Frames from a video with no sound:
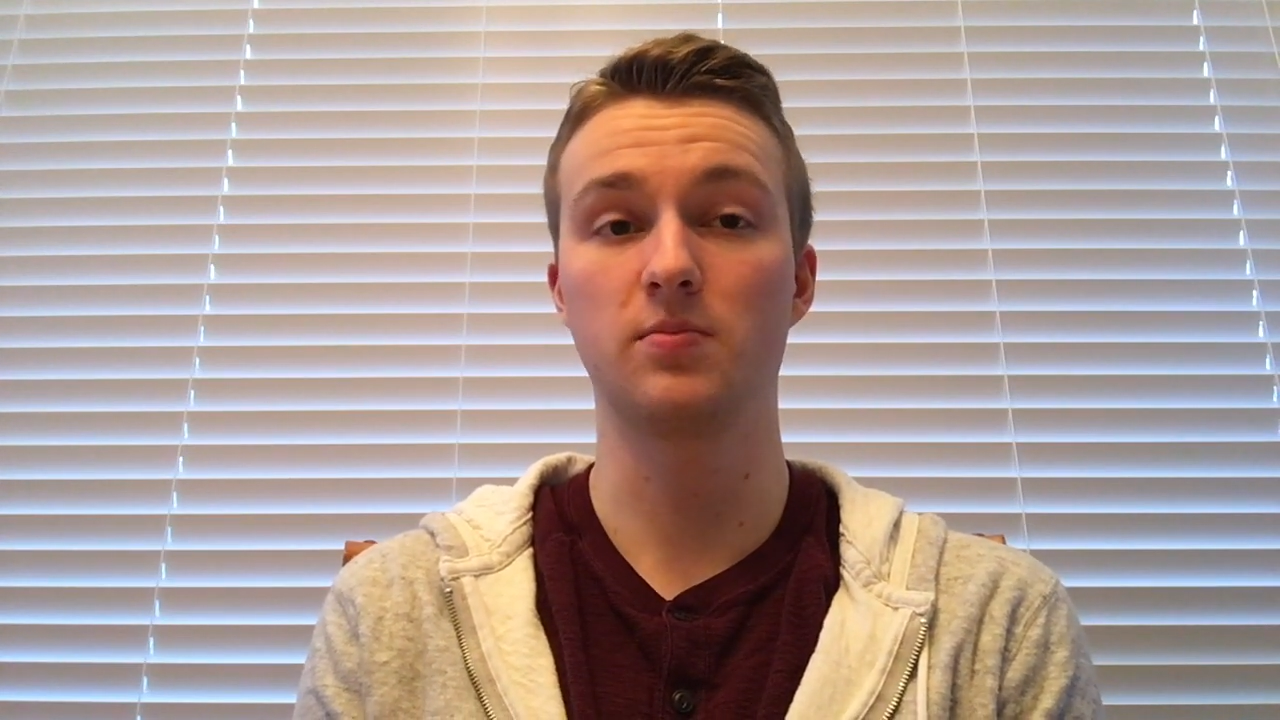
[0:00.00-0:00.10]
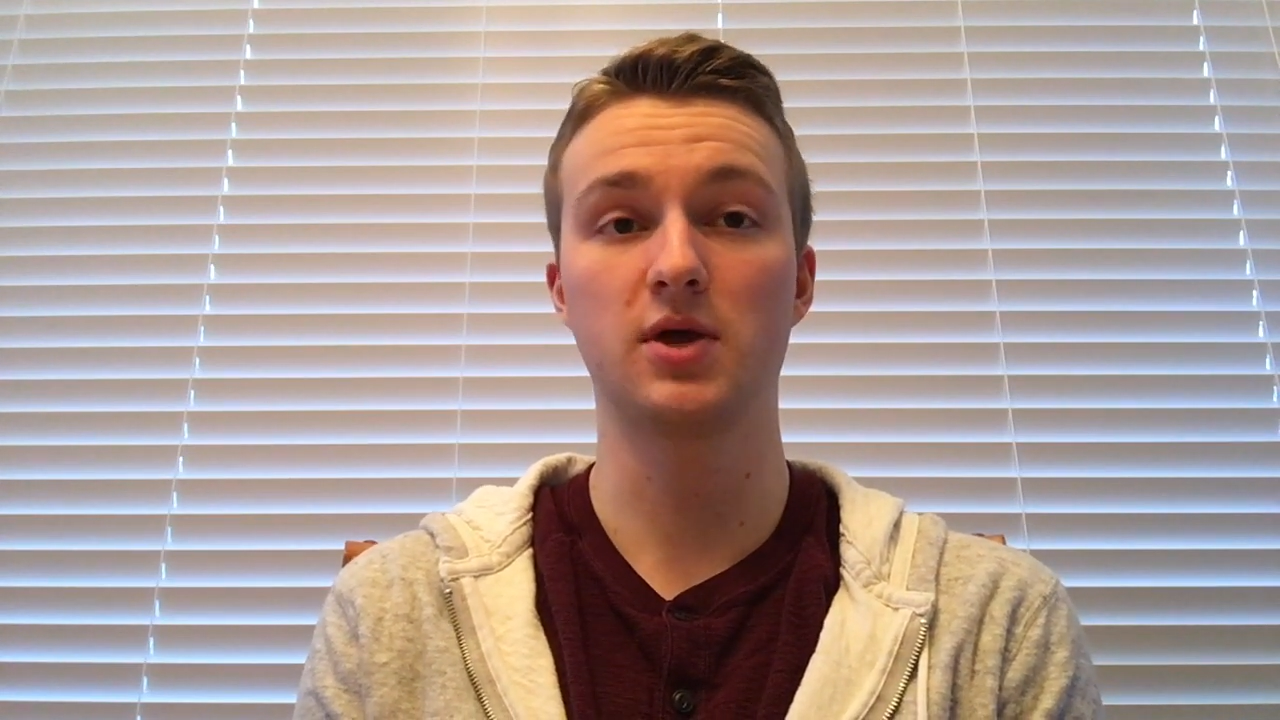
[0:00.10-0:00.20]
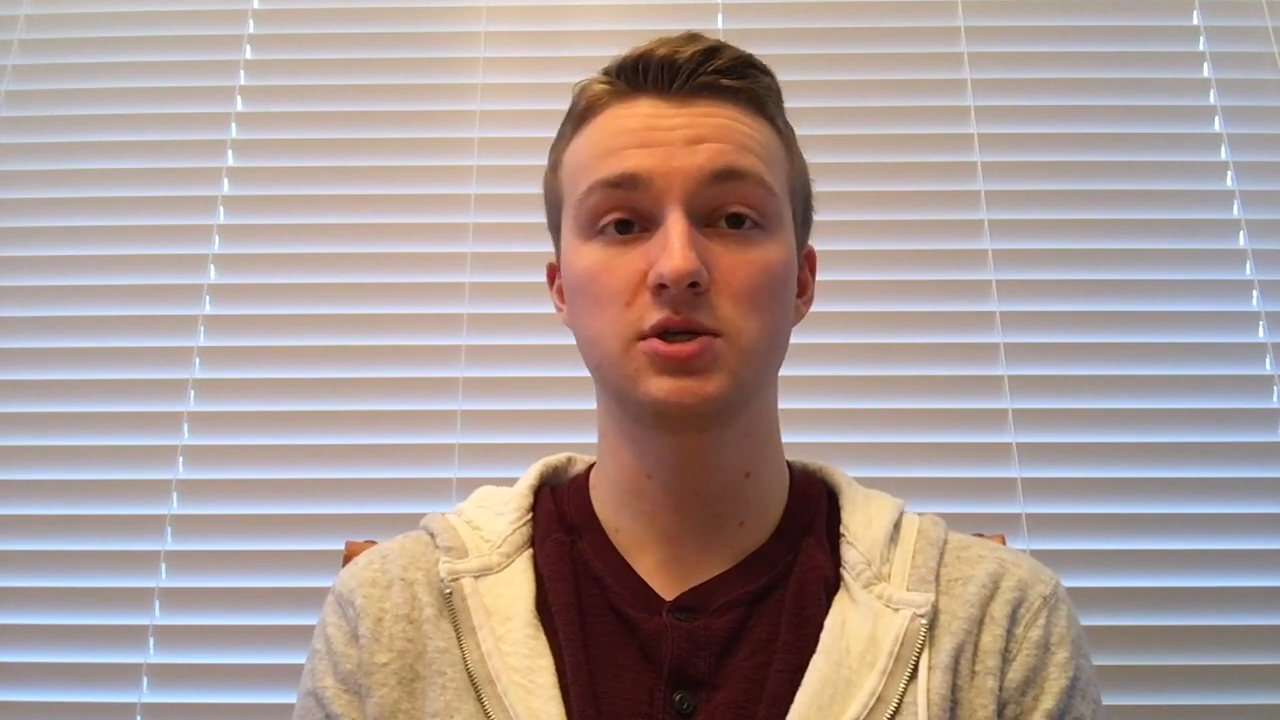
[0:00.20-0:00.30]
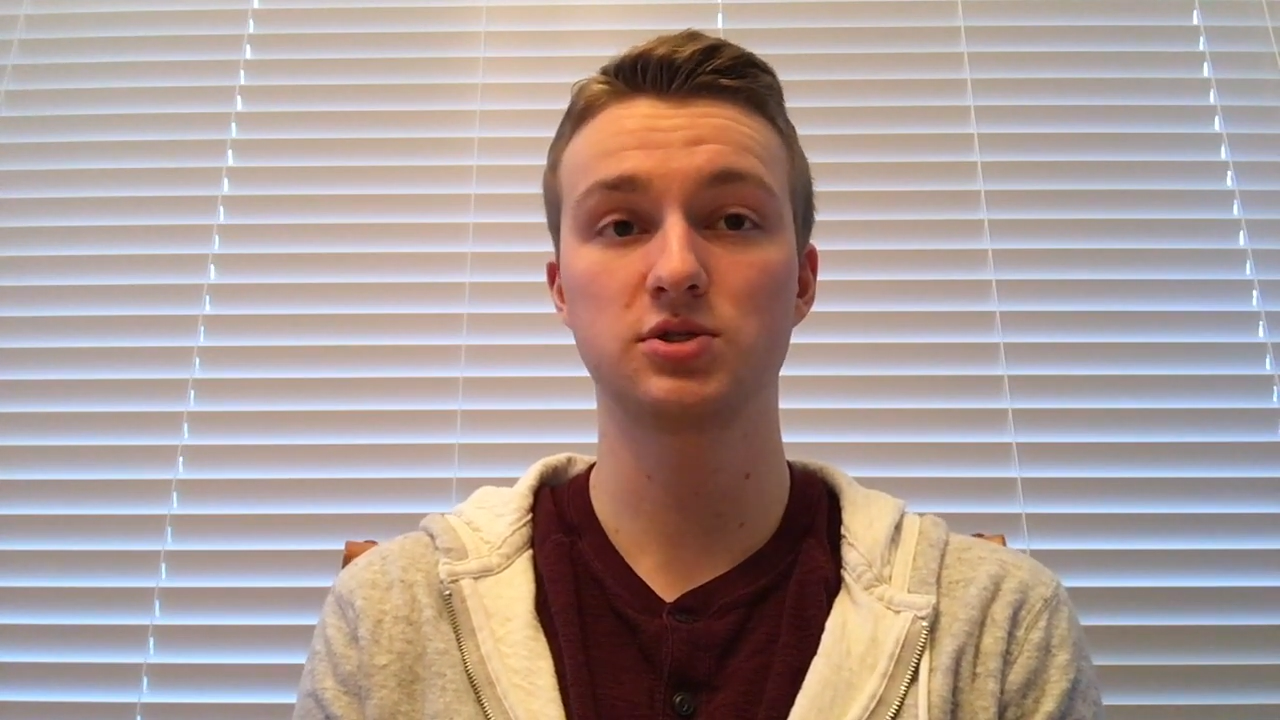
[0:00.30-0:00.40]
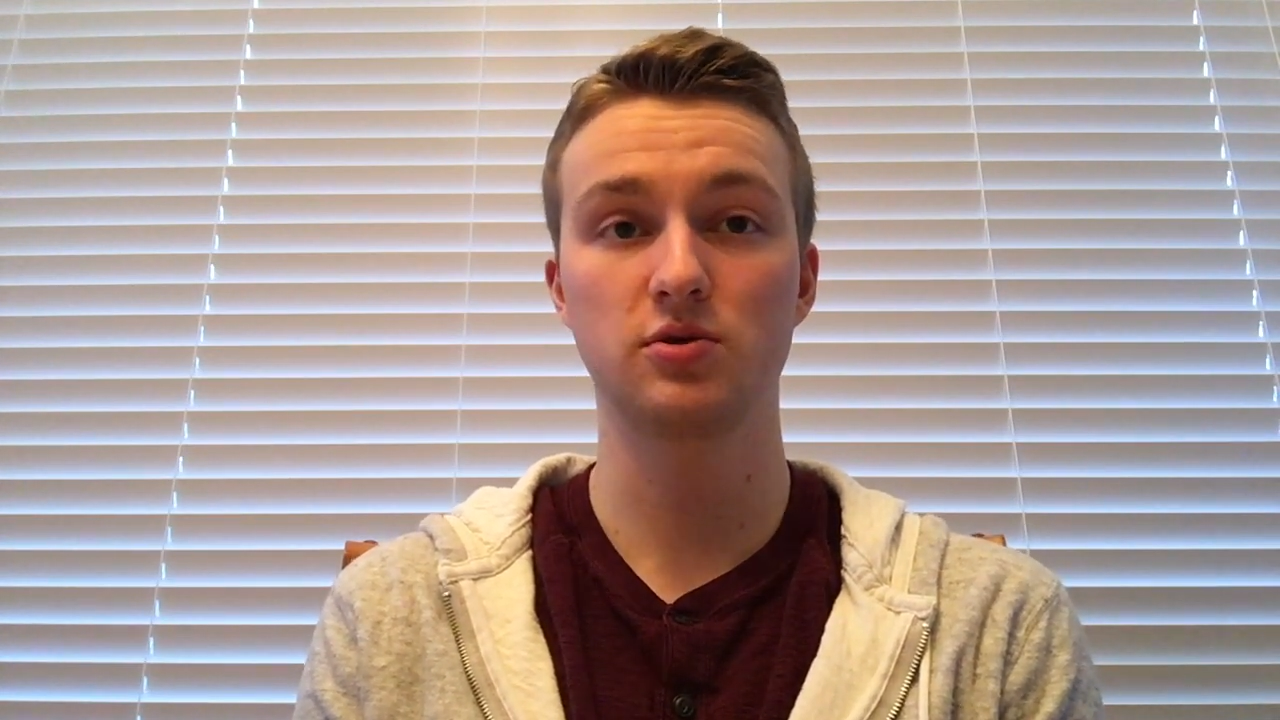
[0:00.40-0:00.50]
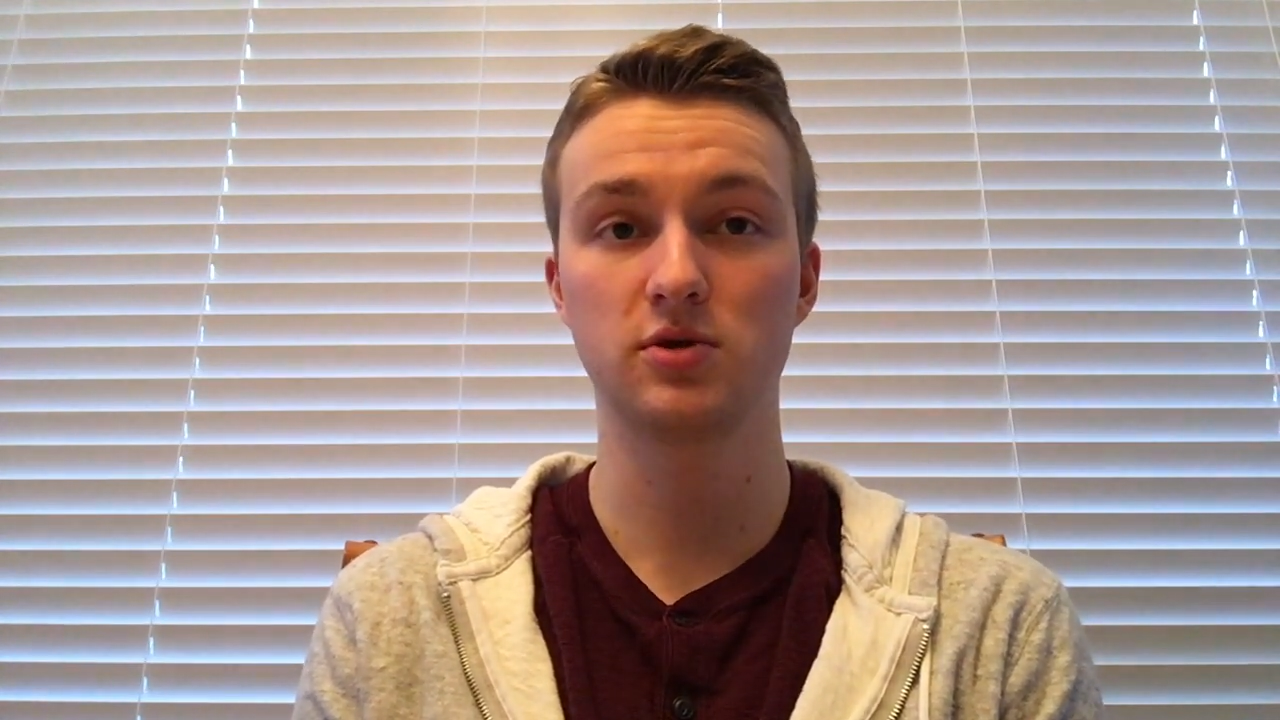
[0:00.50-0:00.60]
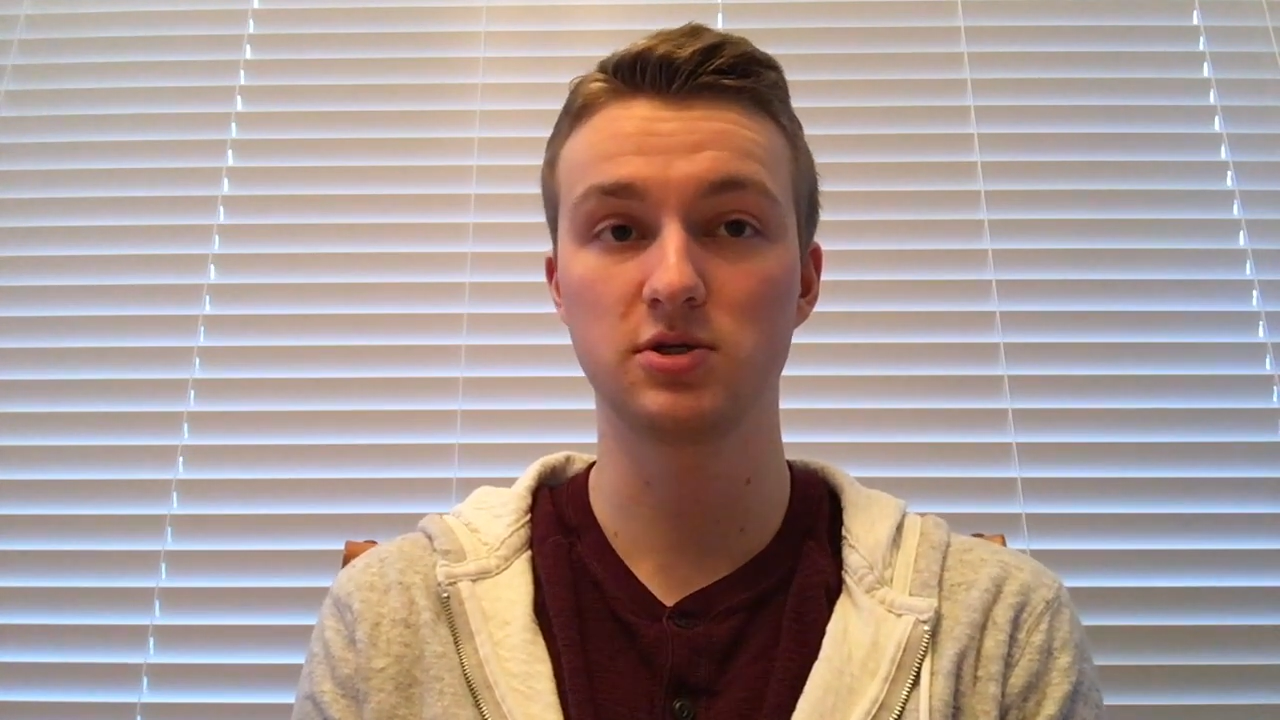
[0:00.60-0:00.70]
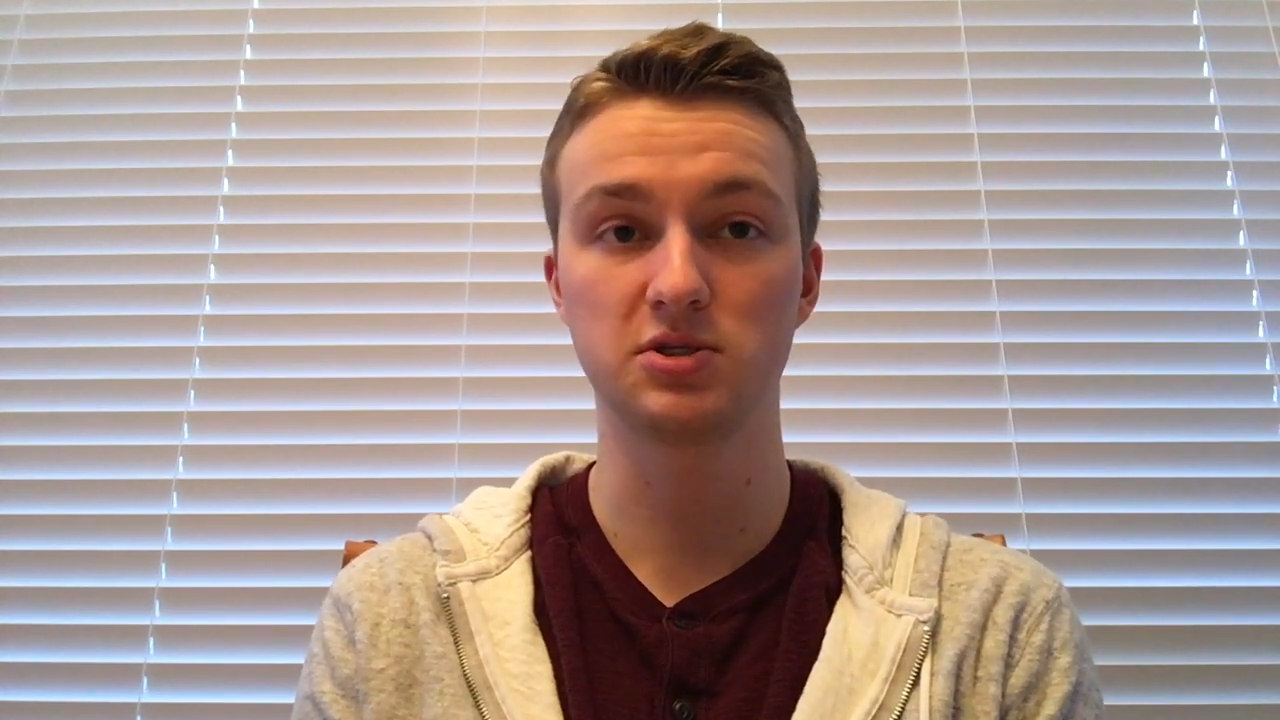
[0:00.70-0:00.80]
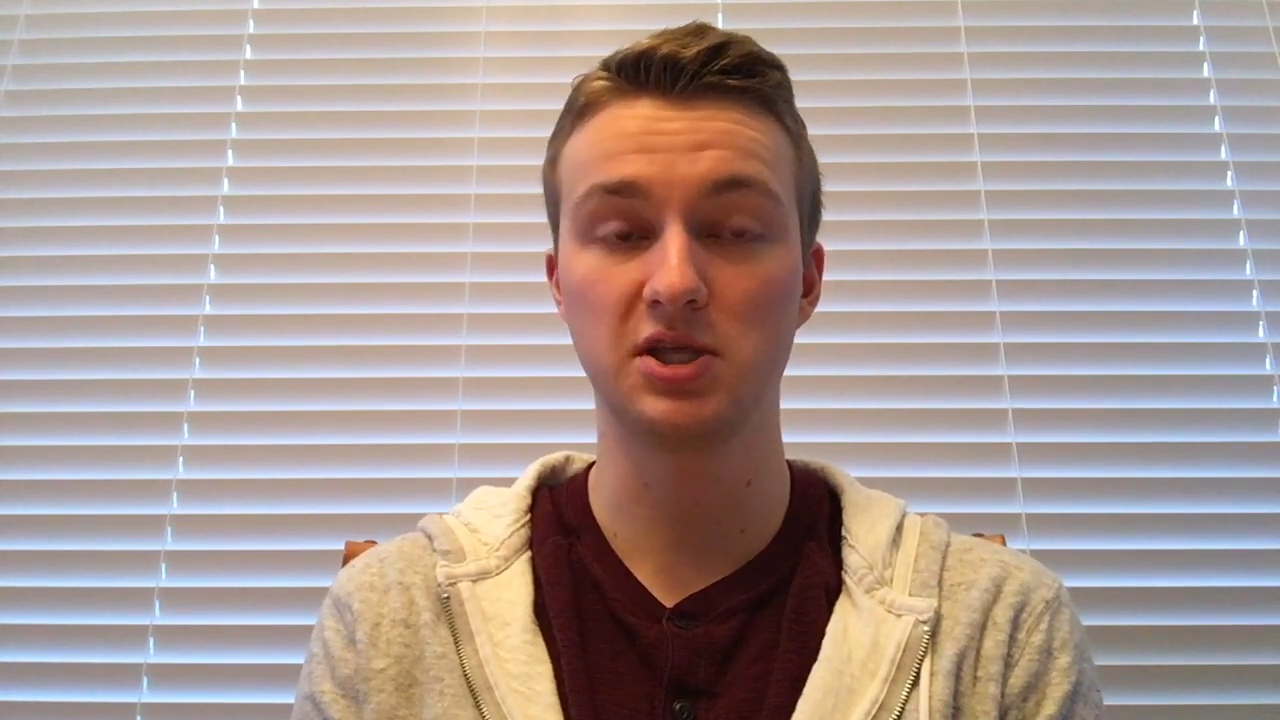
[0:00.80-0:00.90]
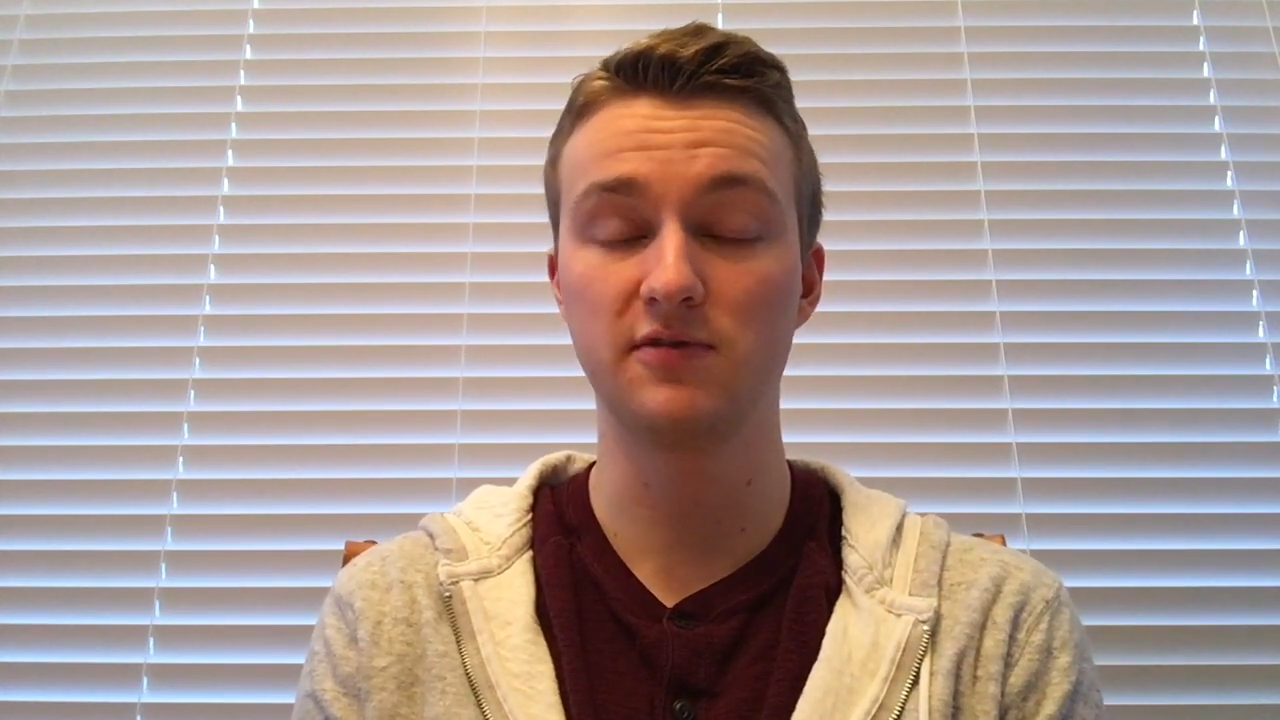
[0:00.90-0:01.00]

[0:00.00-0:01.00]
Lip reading: best there is,